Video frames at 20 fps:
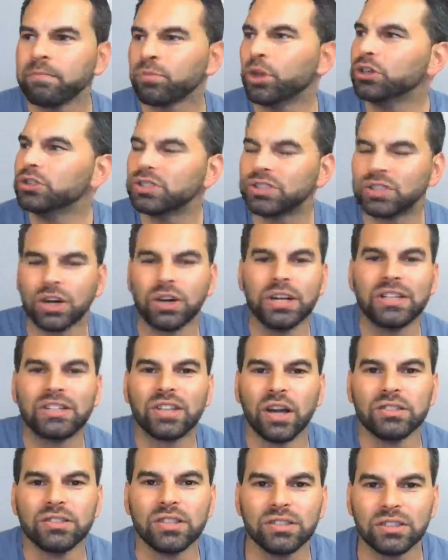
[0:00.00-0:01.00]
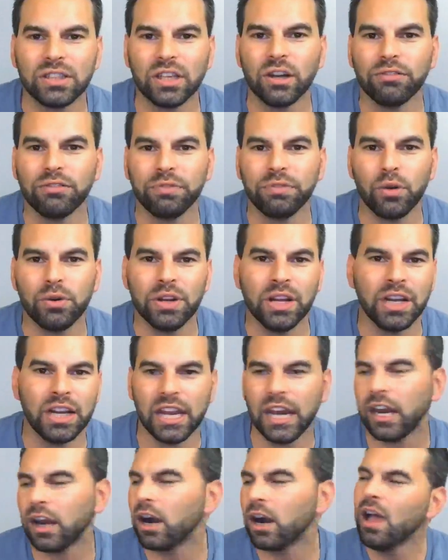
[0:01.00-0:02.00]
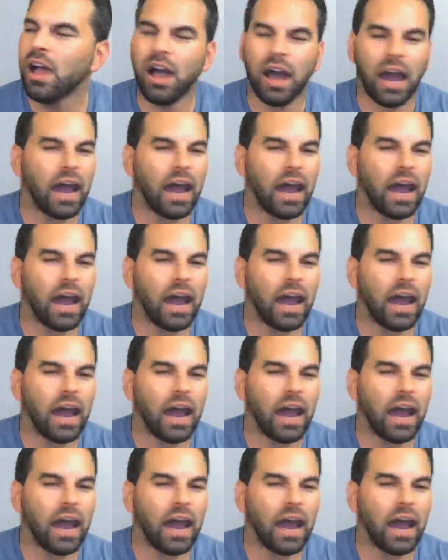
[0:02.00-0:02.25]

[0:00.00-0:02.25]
There's 30 tons of steel floating in the air.